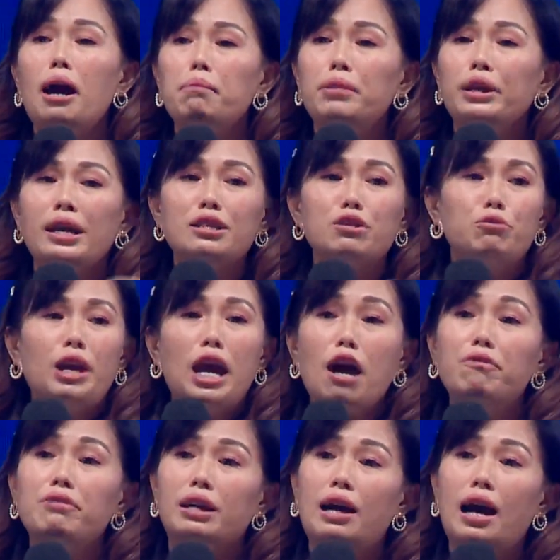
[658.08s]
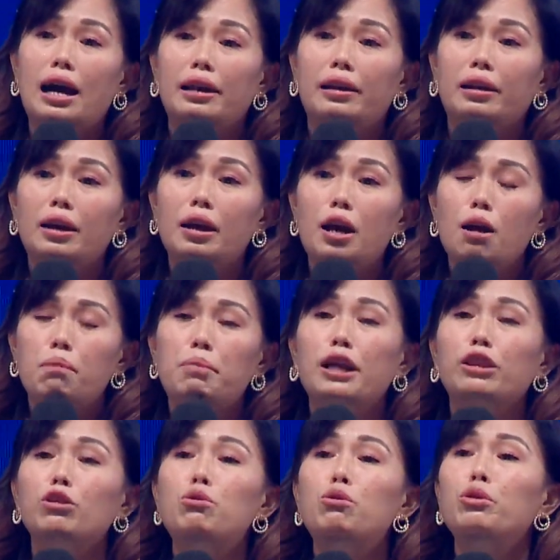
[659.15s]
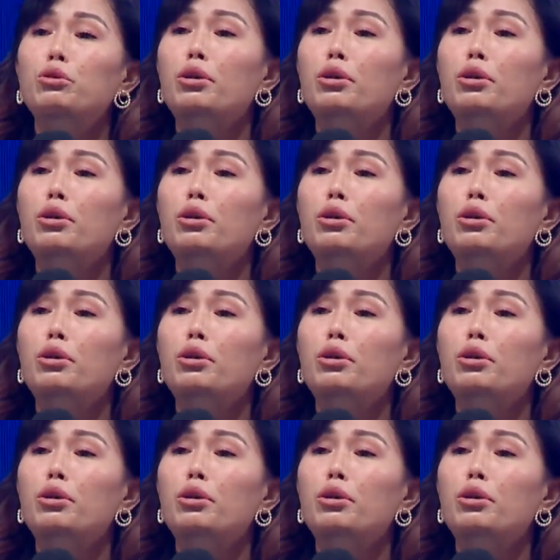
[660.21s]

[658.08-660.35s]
Because we have the card. But who